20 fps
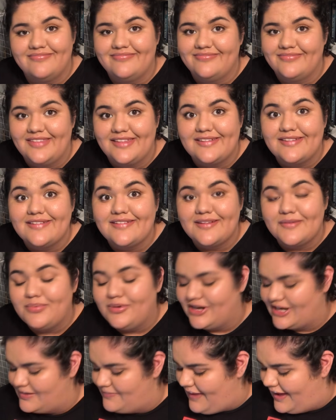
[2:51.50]
this is a
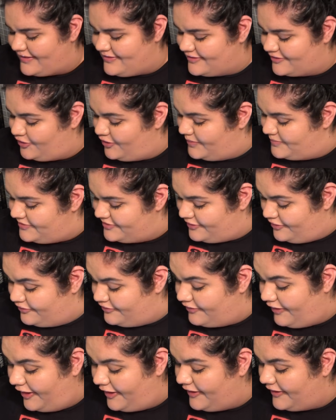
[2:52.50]
pretty bad script so
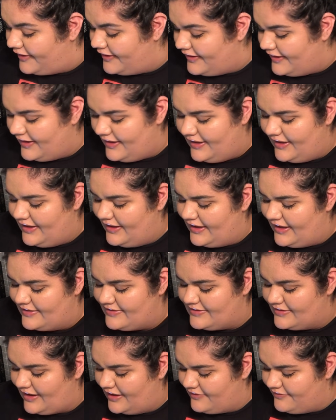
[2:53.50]
far.
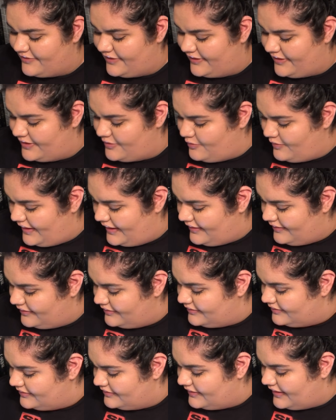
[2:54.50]
It's not very
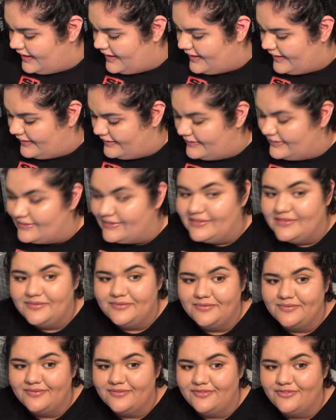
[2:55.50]
well uh,
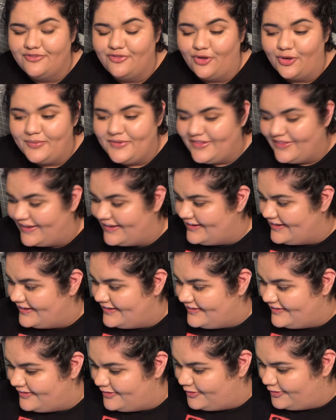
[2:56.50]

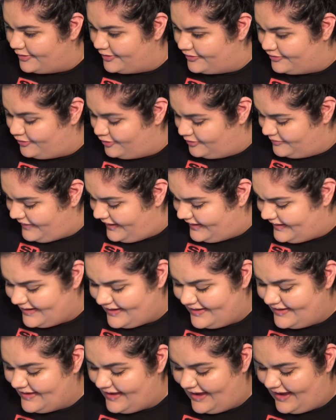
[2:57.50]
formulated or
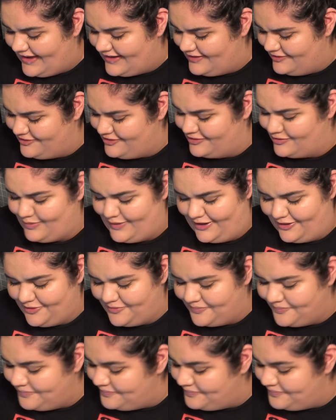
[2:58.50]
formatted, and it's just weird.